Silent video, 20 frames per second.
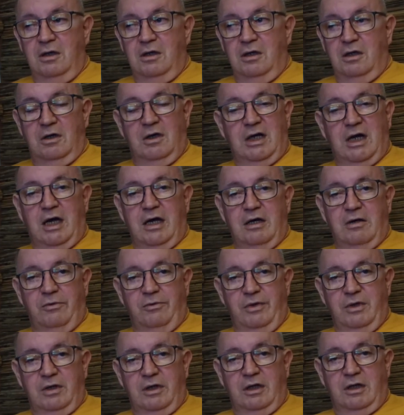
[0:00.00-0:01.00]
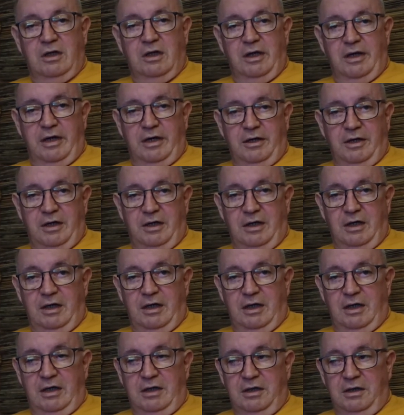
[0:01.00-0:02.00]
And when I had a really cloudy
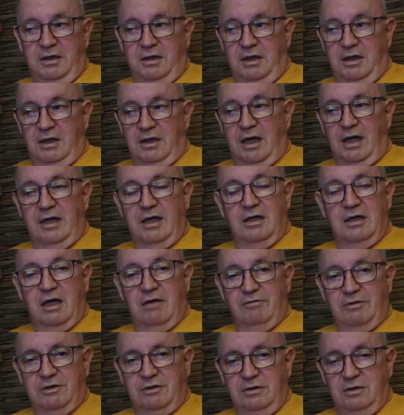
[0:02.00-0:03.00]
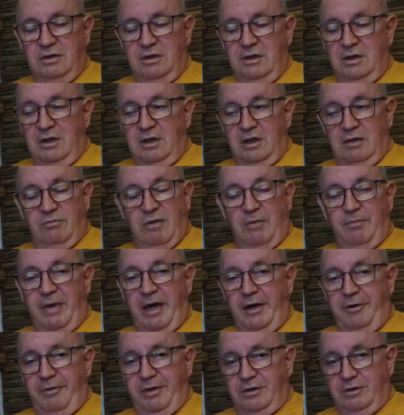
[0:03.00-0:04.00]
day, and I didn't have, my
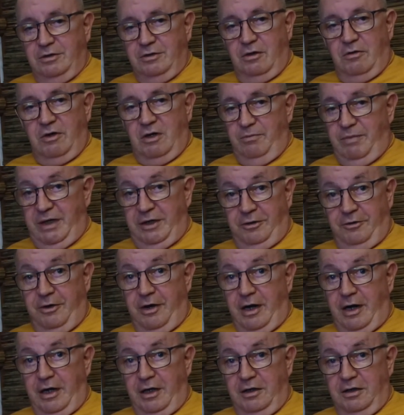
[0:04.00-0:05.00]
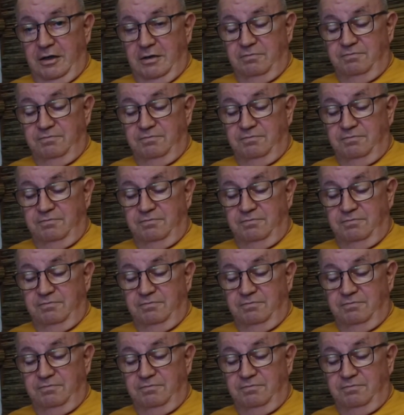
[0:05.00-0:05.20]
batteries had already been drained,